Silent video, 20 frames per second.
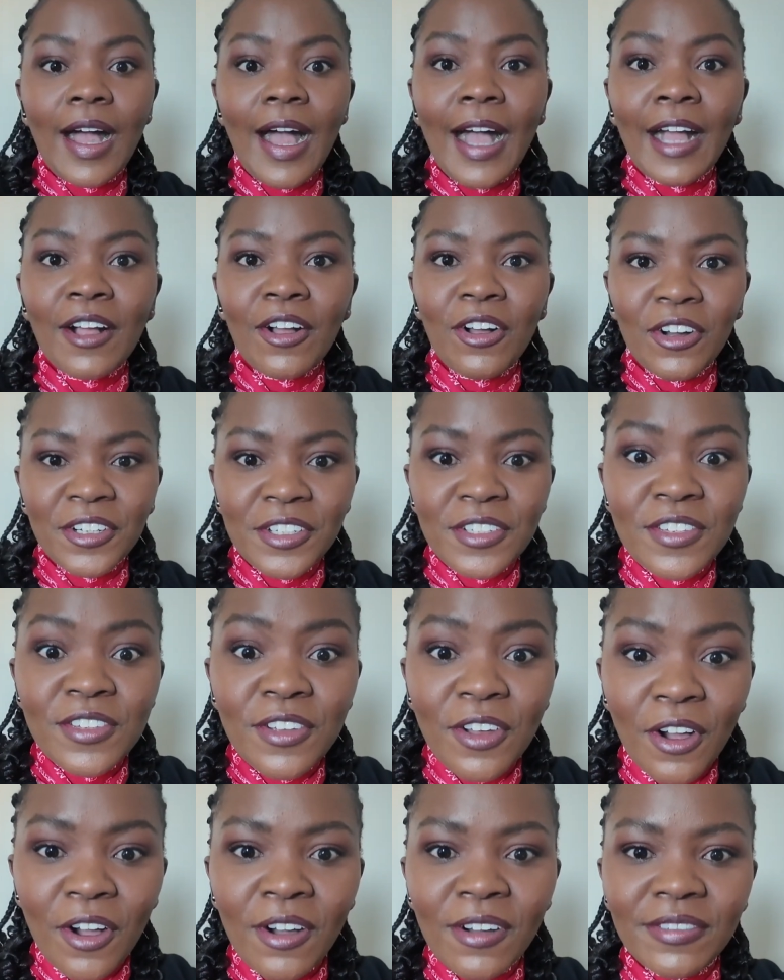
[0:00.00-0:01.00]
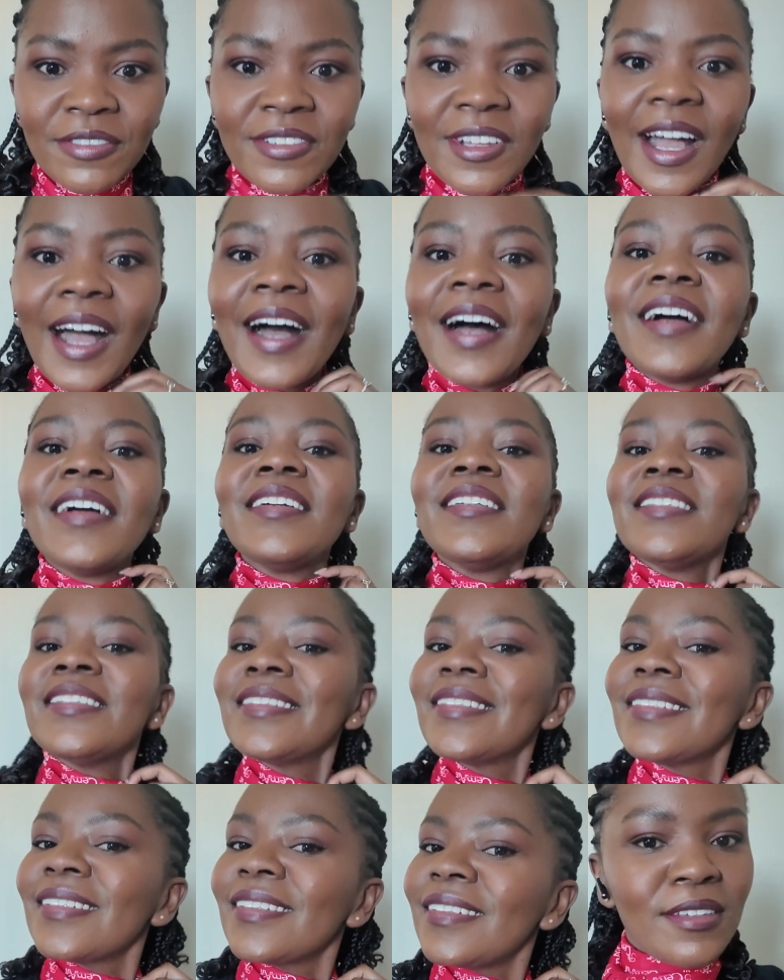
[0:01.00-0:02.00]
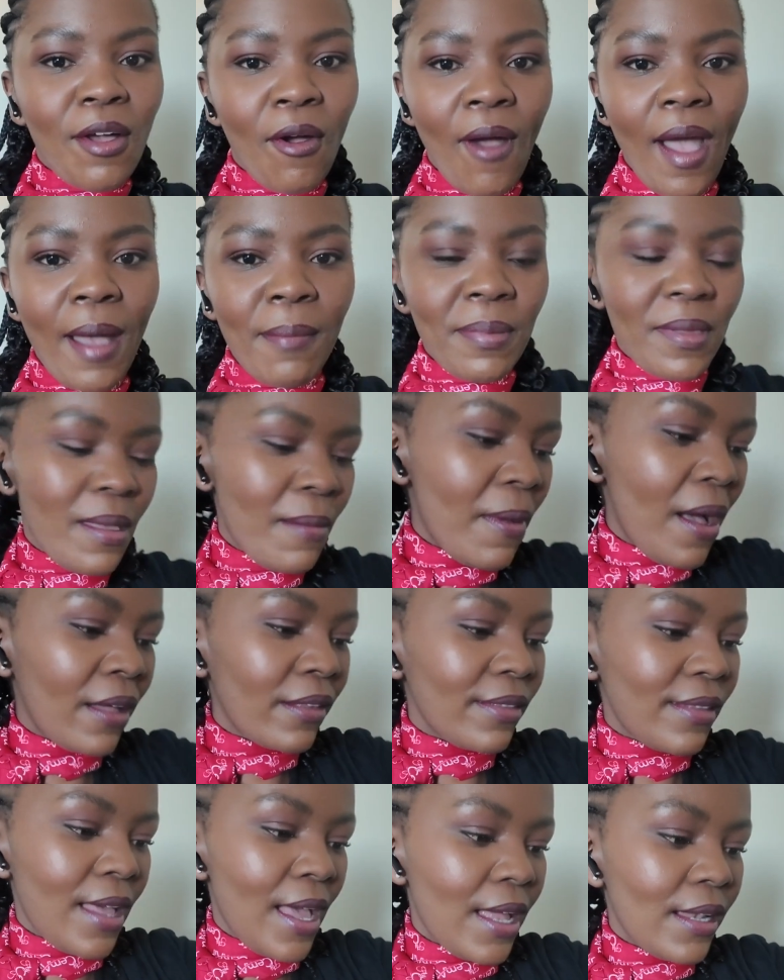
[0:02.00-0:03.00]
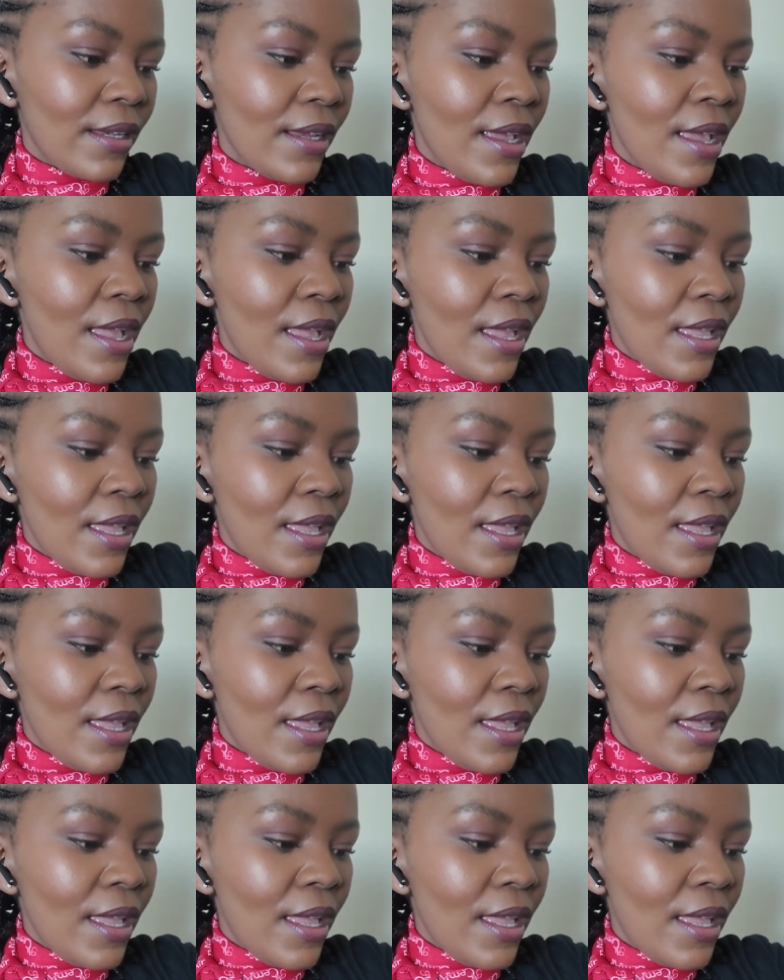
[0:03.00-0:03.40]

I got a scarf, guys. So happy about that.